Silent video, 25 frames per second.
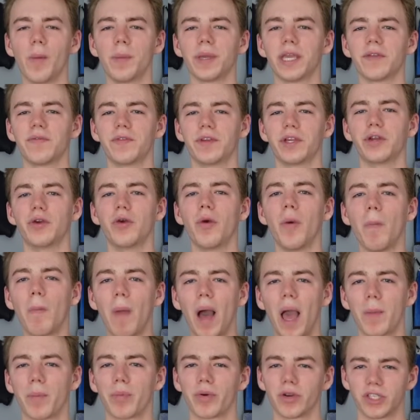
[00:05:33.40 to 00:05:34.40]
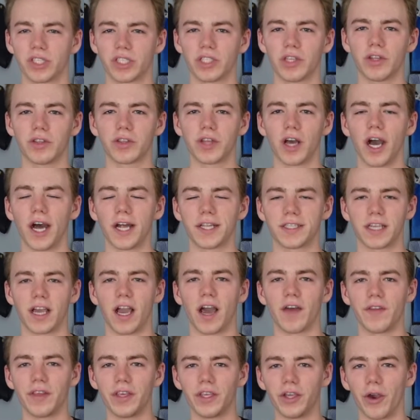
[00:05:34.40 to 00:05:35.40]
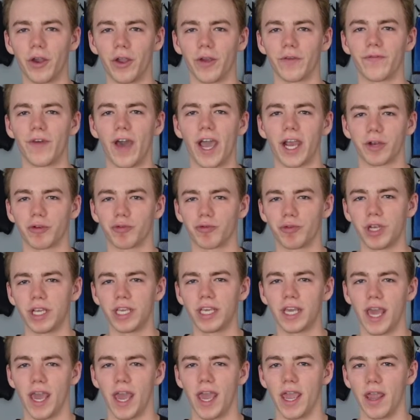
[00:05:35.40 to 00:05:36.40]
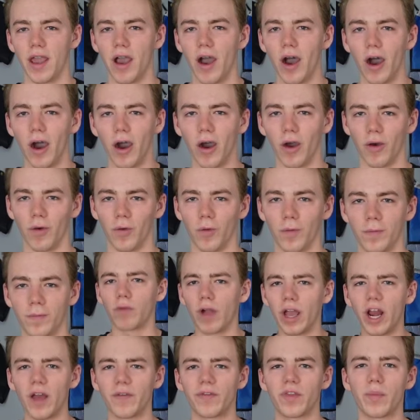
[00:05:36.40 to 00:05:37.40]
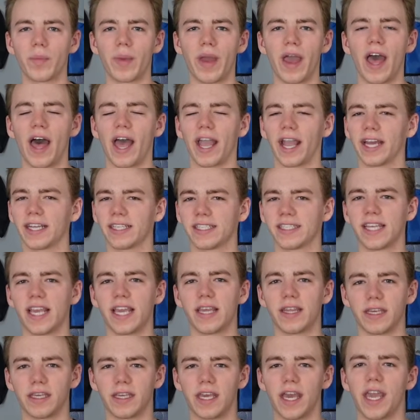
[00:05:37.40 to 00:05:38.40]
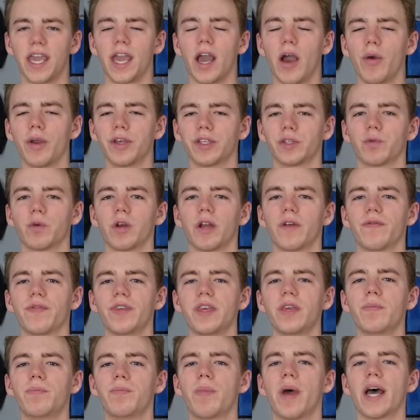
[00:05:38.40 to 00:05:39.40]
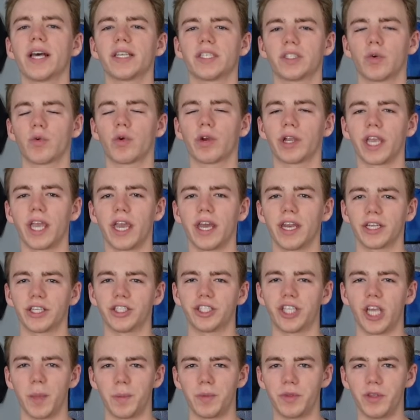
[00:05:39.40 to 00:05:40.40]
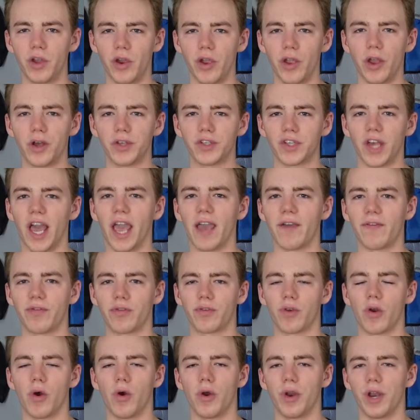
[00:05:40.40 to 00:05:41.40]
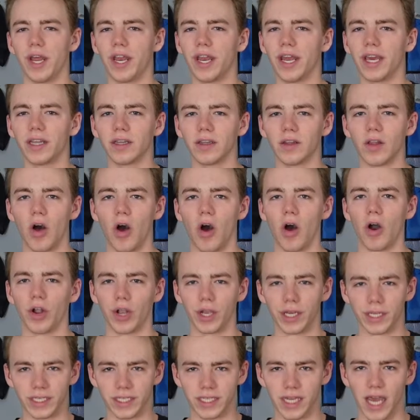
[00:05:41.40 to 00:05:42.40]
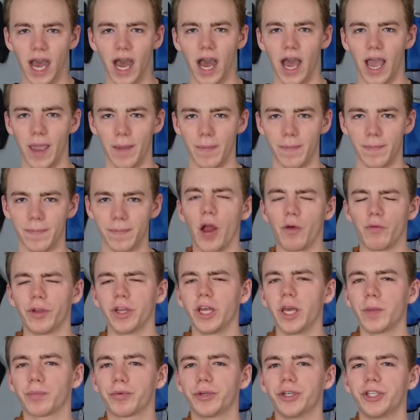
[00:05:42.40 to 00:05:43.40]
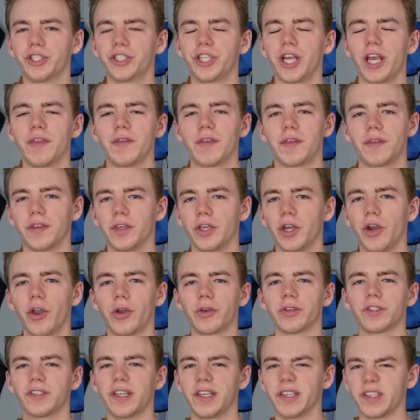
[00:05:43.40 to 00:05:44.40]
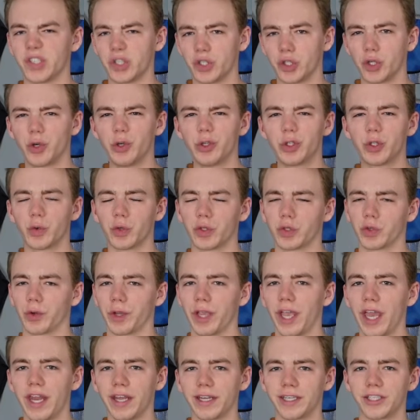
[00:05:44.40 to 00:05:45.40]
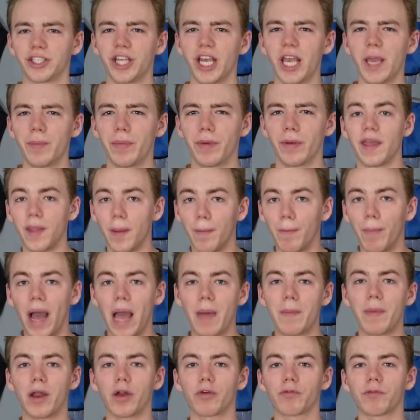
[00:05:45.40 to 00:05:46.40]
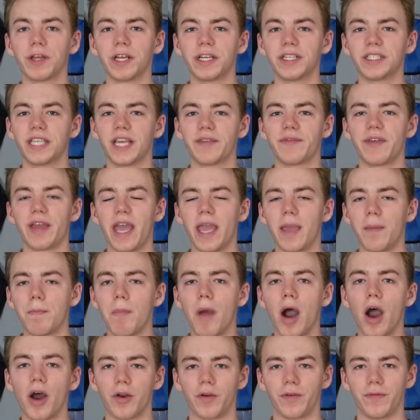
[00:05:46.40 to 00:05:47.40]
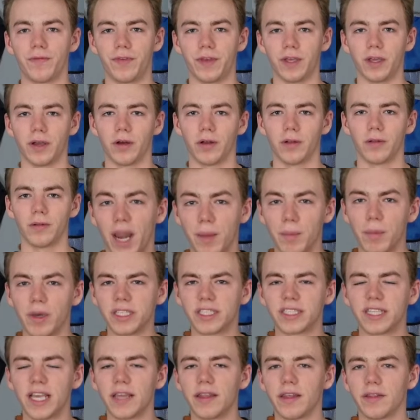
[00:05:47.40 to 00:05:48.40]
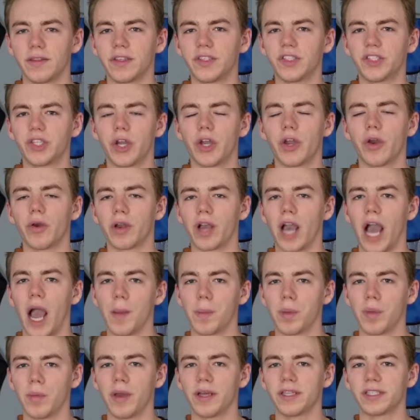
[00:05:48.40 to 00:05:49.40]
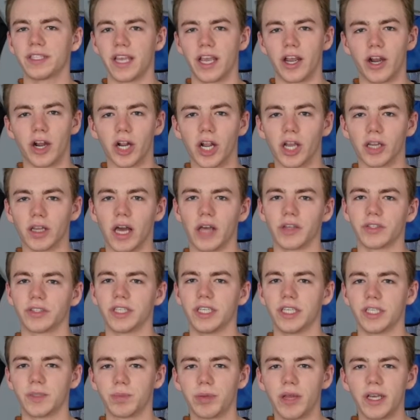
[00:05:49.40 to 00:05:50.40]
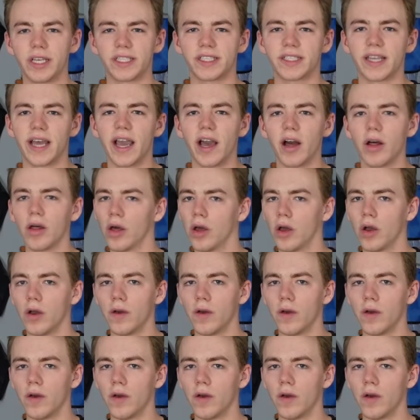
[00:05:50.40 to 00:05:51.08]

be giving you my personal thoughts on the YoYoFactory KO. Right off the bat, I gotta say the KO is one of the best organic shaped yo-yos I have thrown in a long time. I really appreciate that the yo-yo stays true to its organic shape, and the bimetal rings give it a modern feel. And I must say that this yo-yo complements Eric Kolowski's playstyle